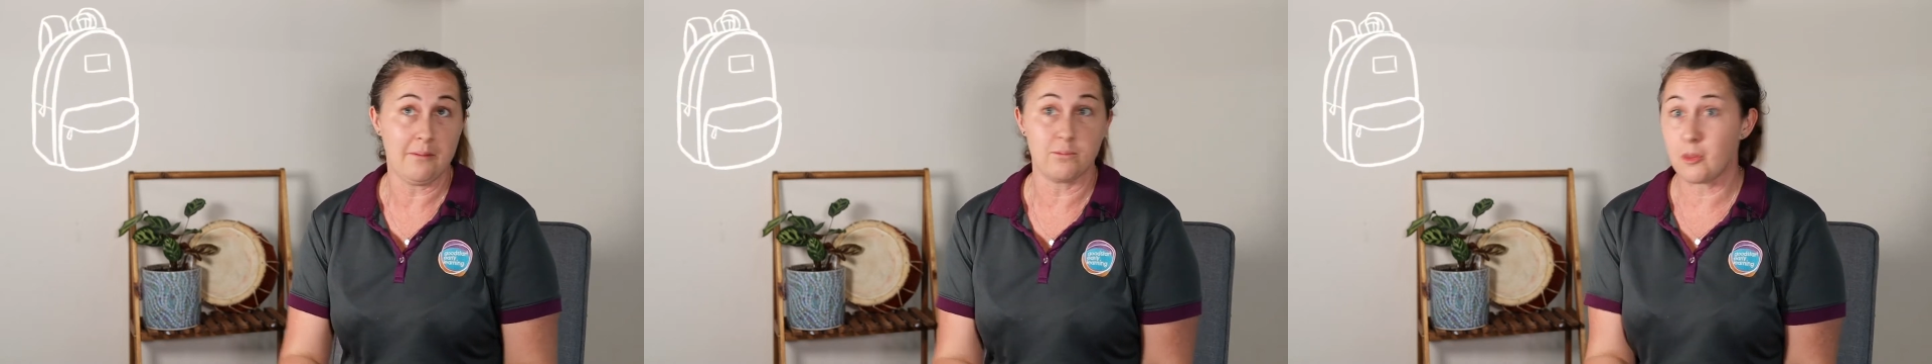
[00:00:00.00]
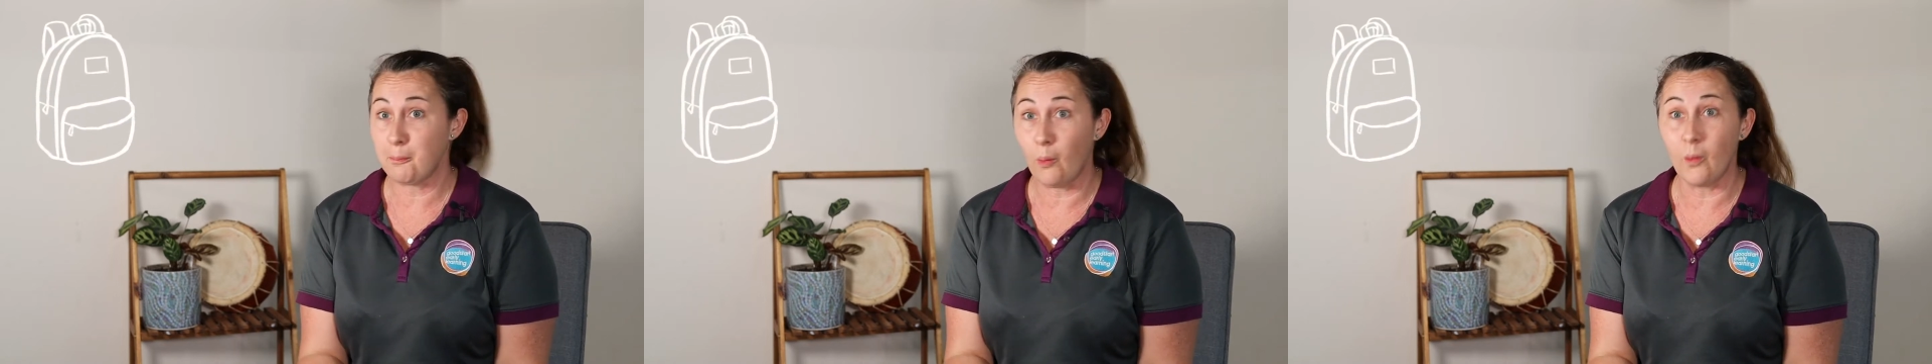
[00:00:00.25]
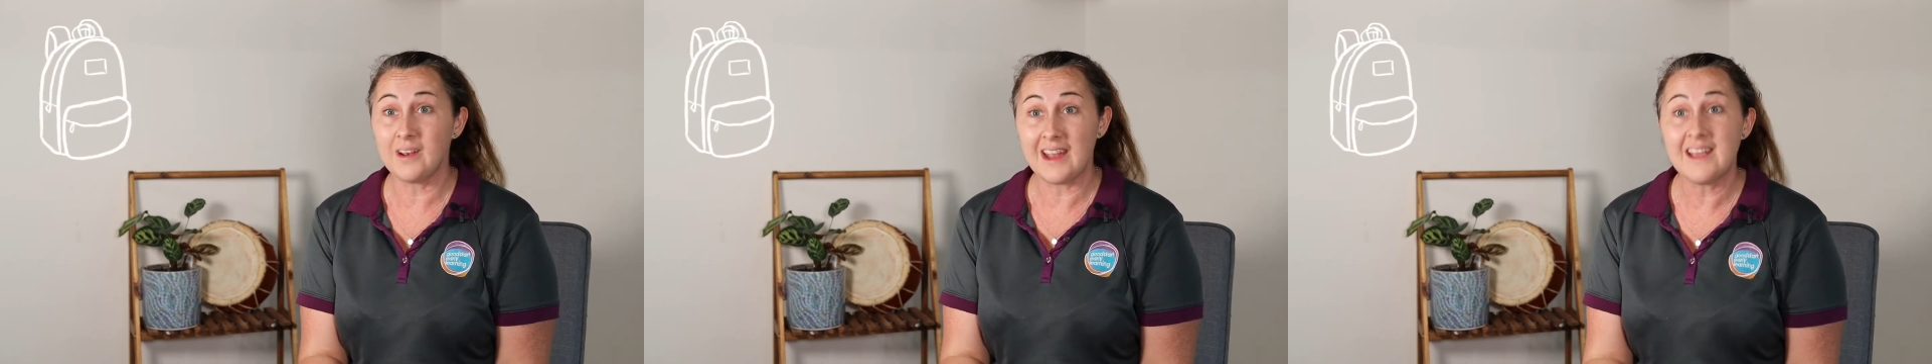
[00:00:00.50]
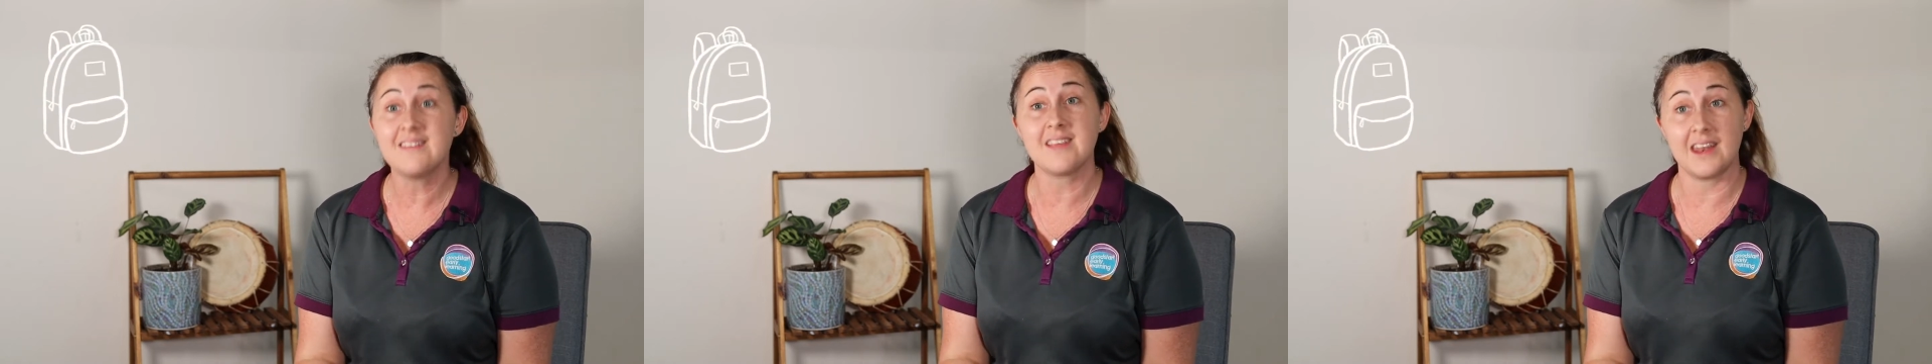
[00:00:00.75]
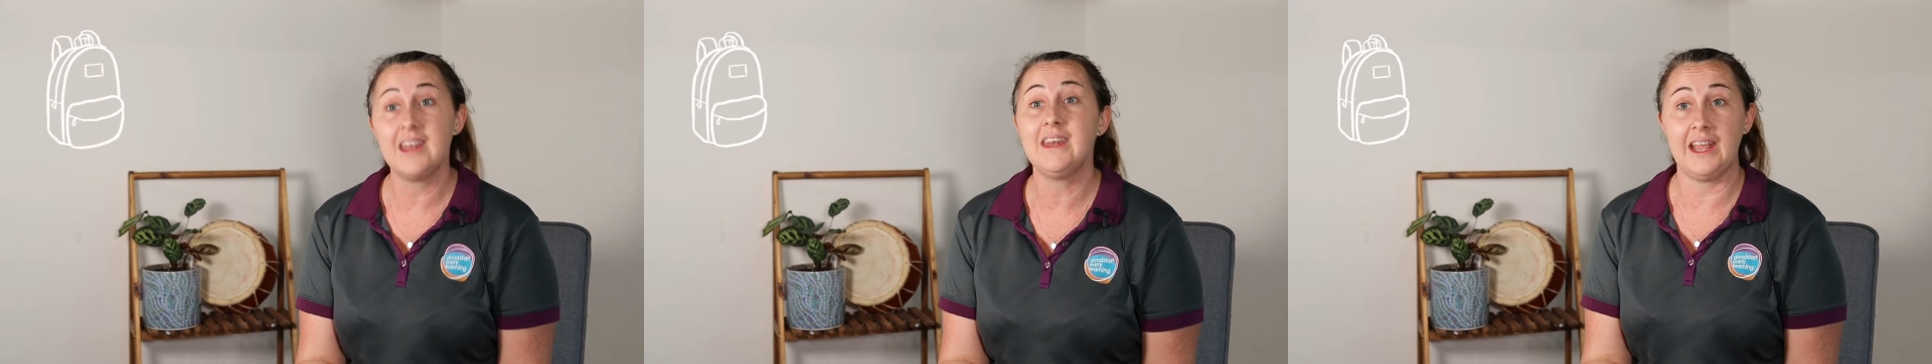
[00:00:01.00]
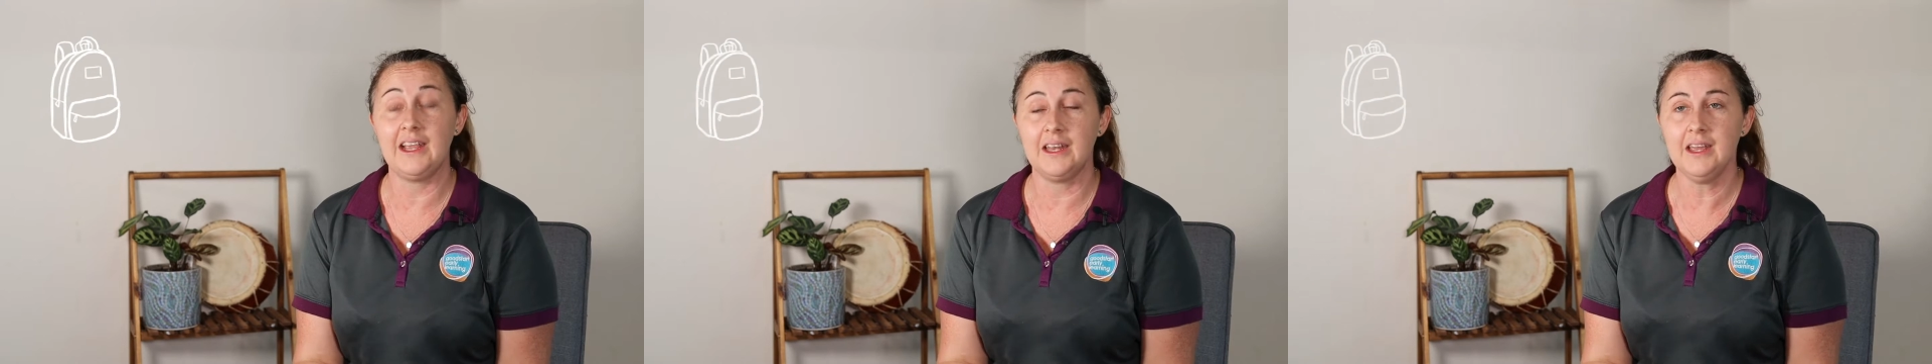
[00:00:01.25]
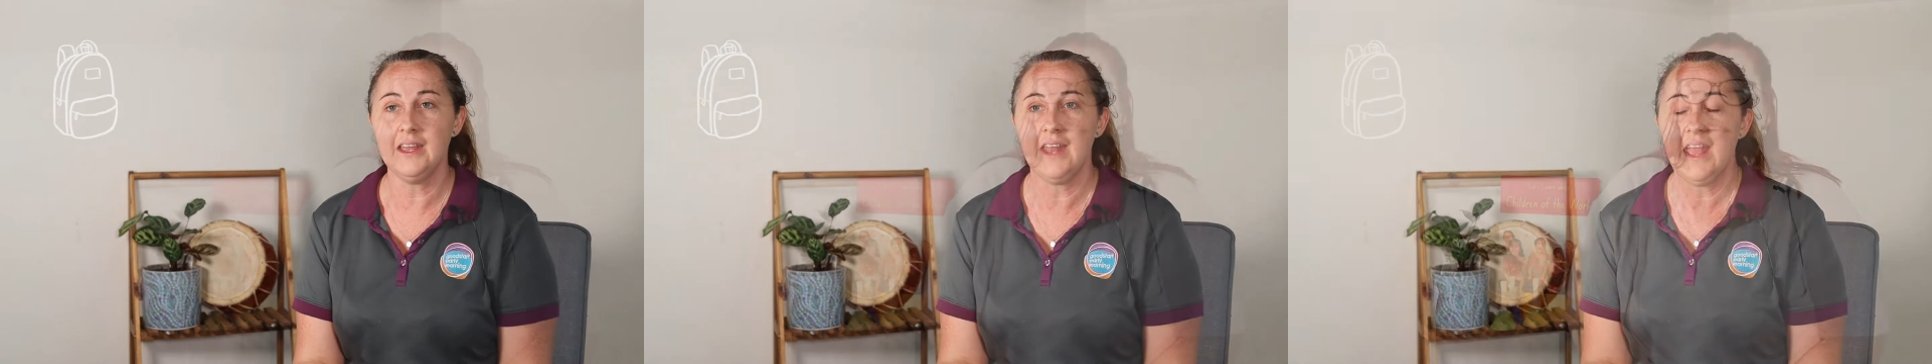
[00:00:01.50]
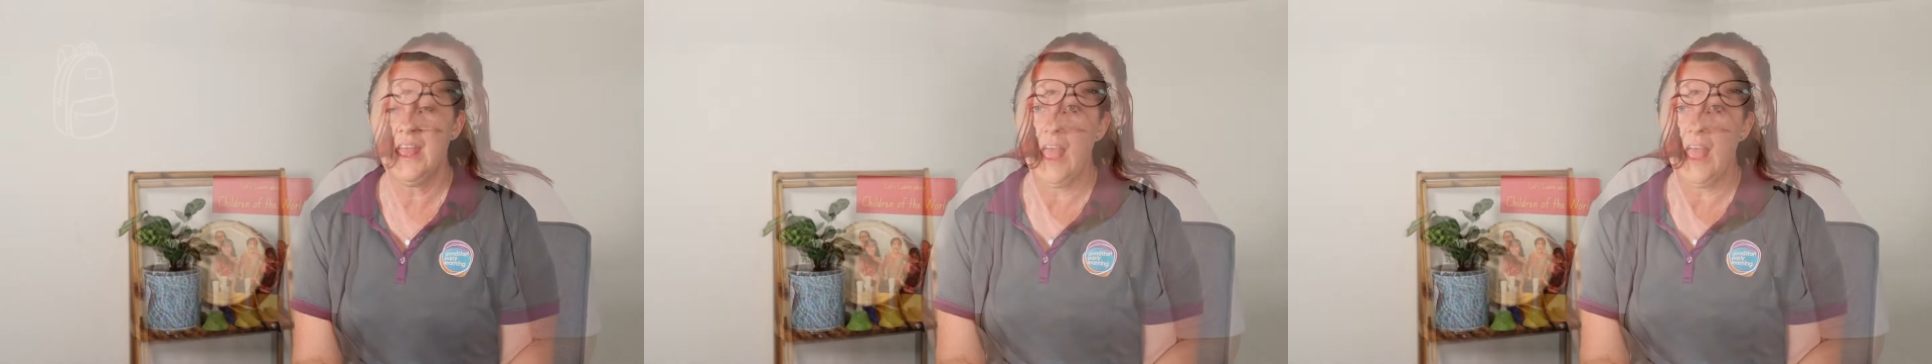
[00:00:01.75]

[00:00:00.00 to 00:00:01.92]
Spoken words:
support needs that are needed.